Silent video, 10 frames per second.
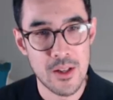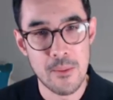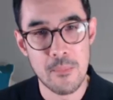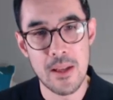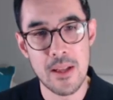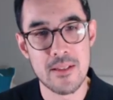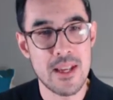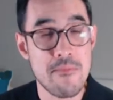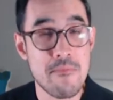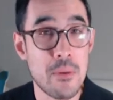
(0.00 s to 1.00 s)
But there's
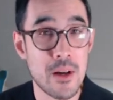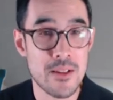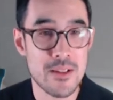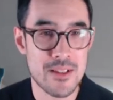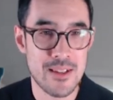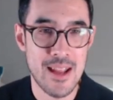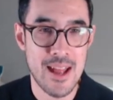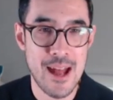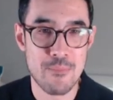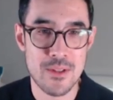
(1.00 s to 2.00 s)
in-person,
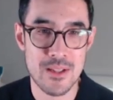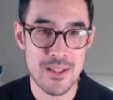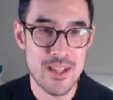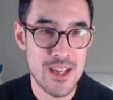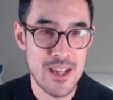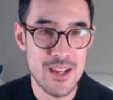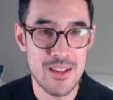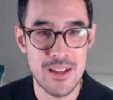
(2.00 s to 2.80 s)
absentee,